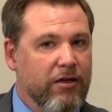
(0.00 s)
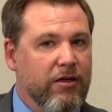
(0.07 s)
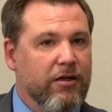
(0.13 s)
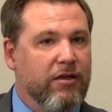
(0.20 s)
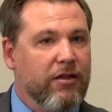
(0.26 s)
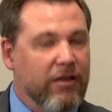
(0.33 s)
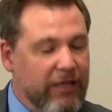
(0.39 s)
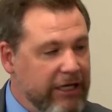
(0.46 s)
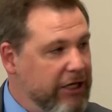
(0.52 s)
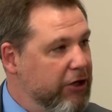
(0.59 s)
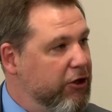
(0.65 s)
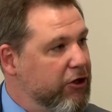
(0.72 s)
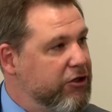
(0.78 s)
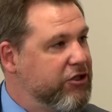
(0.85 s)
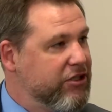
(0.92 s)

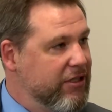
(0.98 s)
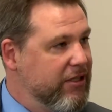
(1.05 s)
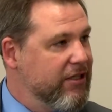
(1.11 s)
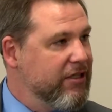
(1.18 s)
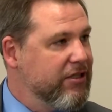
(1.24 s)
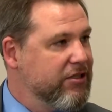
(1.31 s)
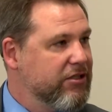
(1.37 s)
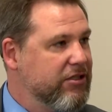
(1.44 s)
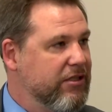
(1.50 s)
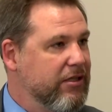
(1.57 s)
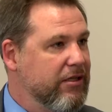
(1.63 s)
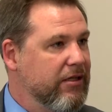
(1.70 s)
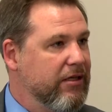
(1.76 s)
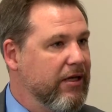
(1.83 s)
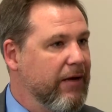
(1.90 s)
leader.
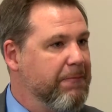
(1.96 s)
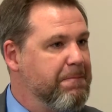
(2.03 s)
She